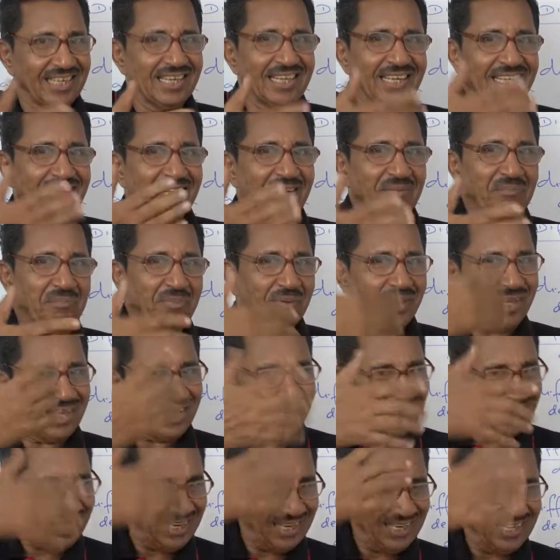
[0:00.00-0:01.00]
the
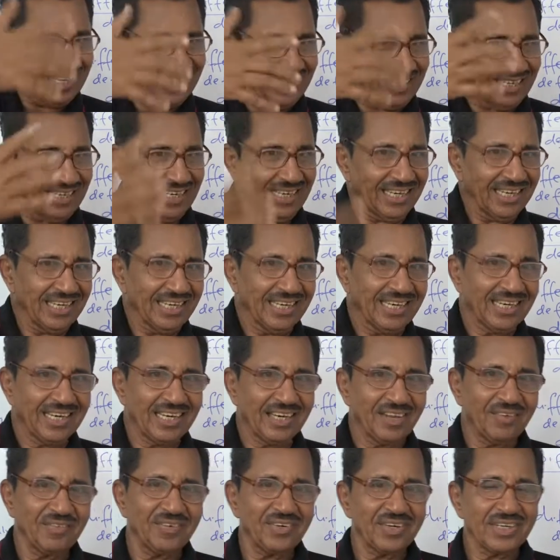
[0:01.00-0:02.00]
play
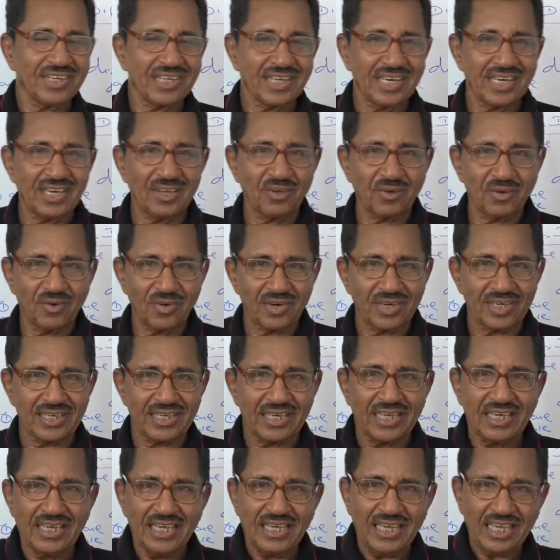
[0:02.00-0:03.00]
indefinitely or
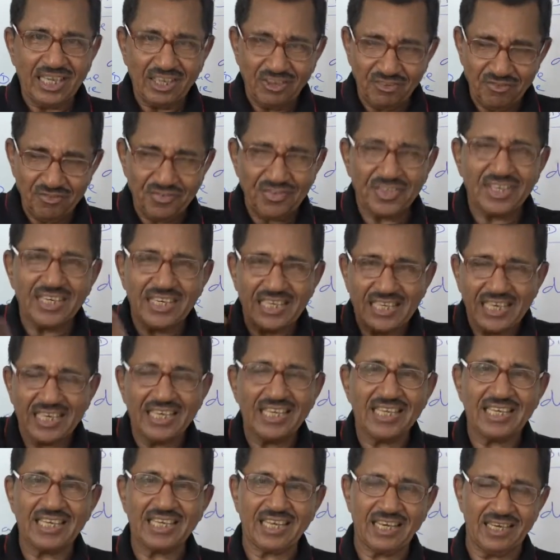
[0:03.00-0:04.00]

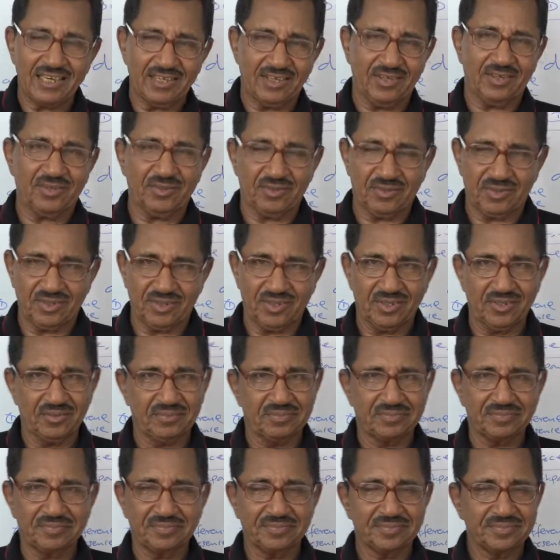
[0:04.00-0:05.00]
infinitely it continues.
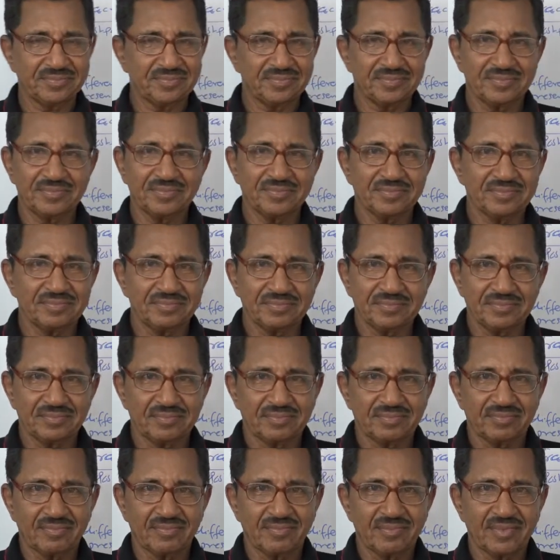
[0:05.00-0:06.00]

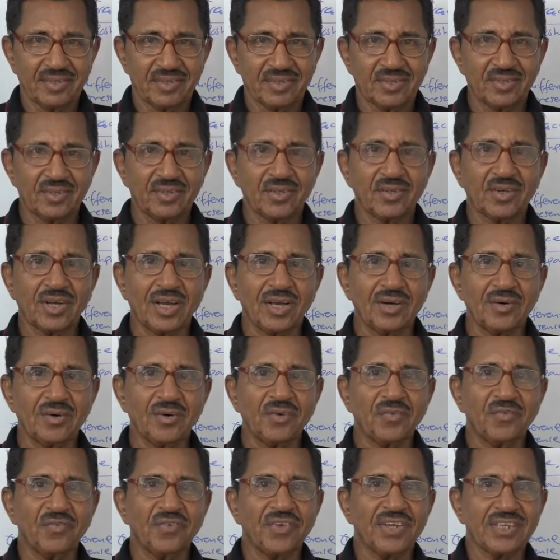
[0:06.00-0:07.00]
So you
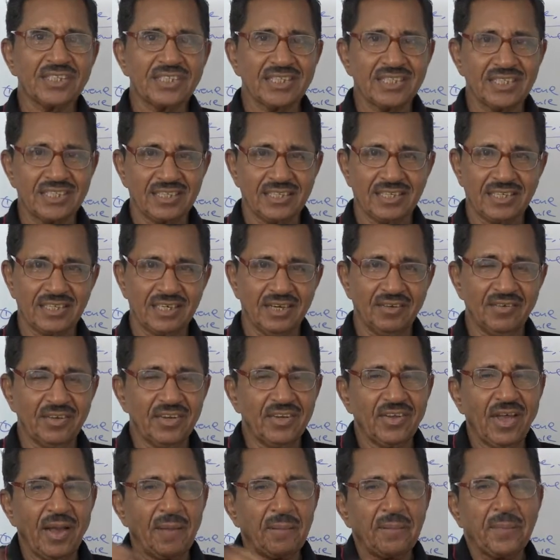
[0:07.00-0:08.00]
cannot fix them. Now when you
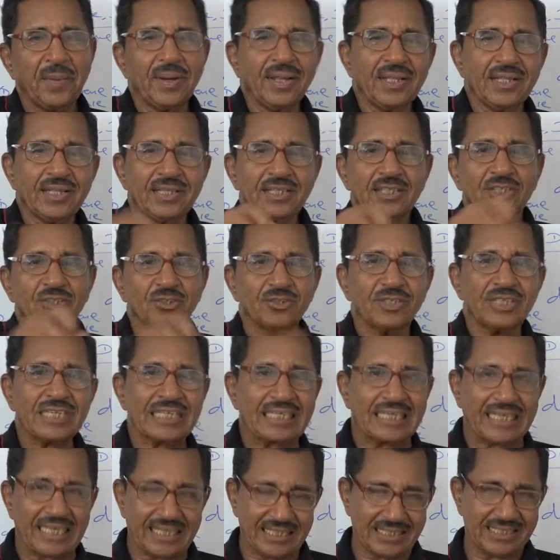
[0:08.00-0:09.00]
apply this to the
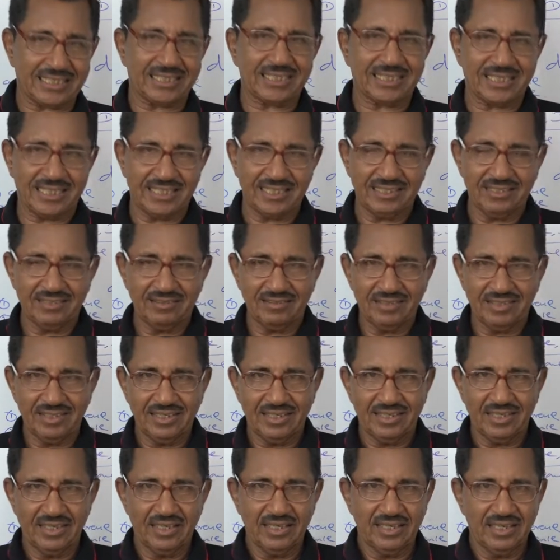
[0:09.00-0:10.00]
text,
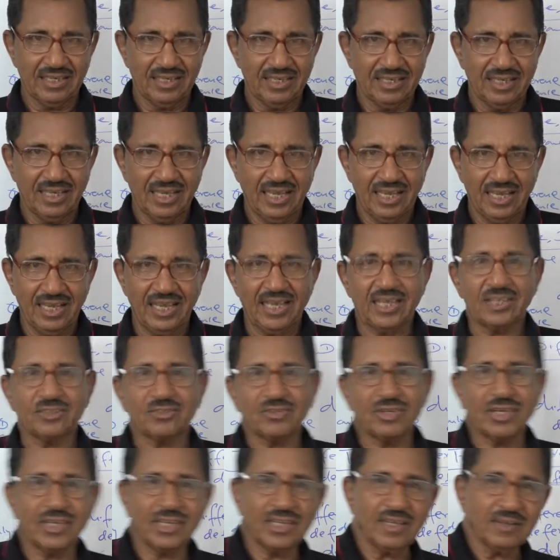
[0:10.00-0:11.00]

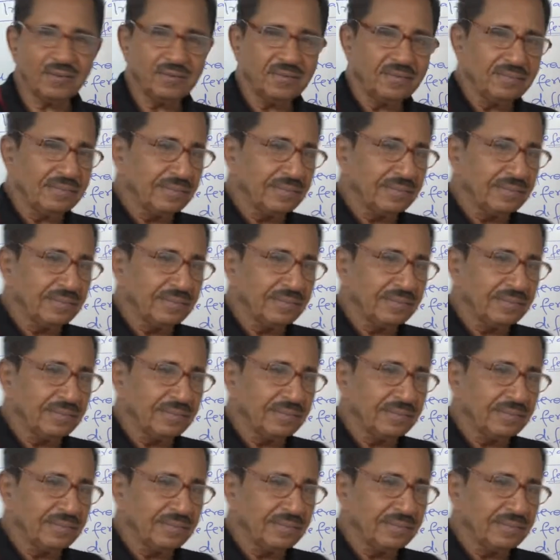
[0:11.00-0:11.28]
actually